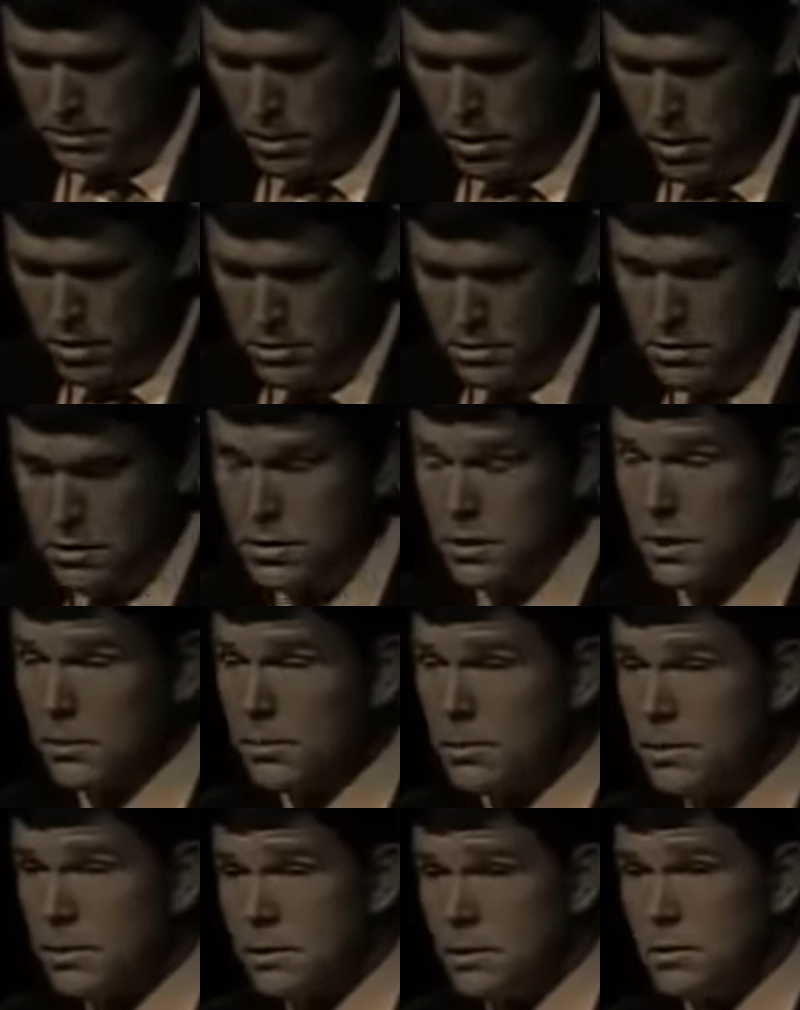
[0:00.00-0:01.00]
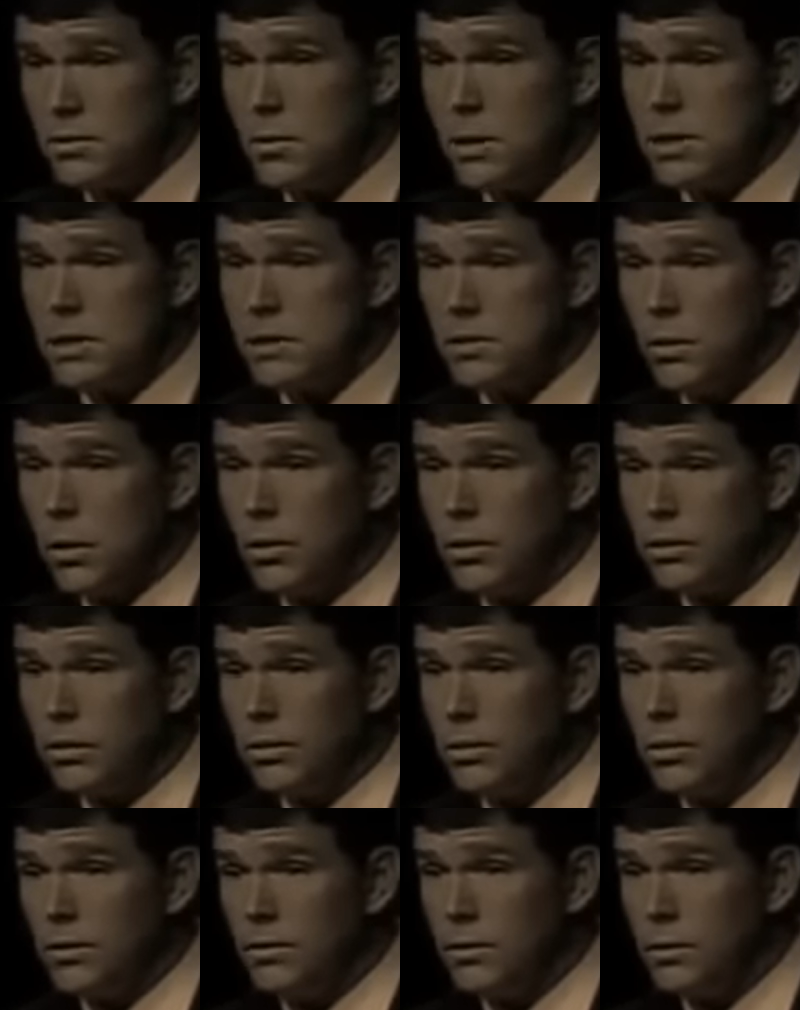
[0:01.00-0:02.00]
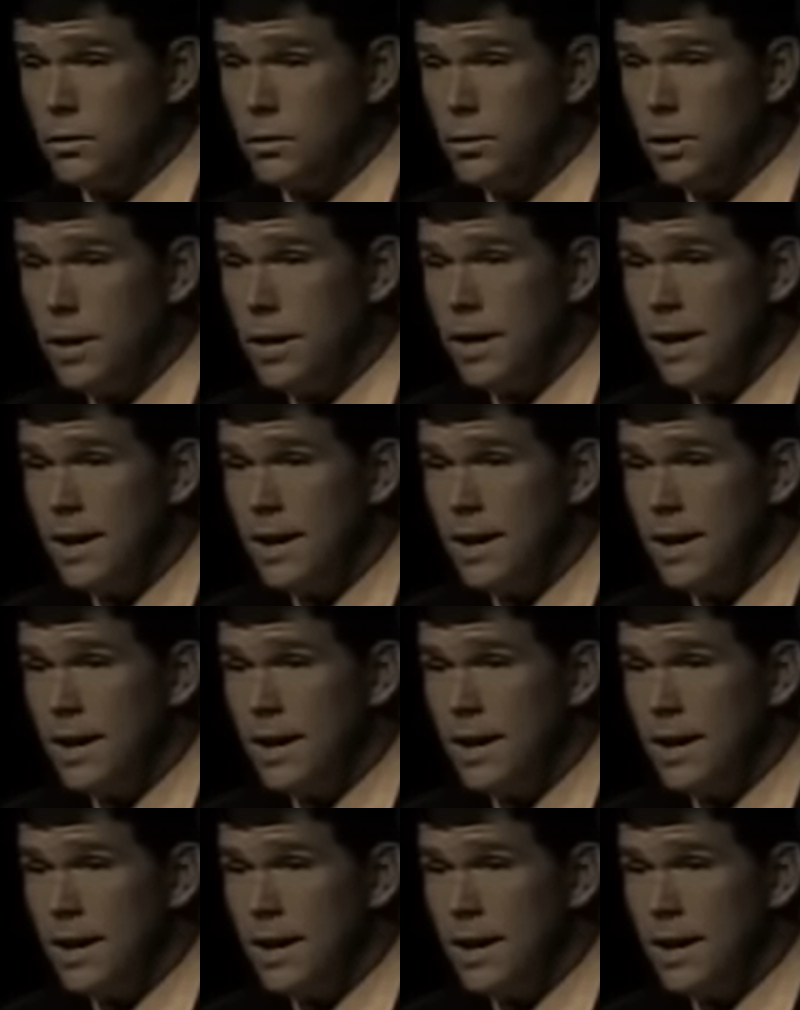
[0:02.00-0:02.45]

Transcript: Partnership. This is addressed to all three of you.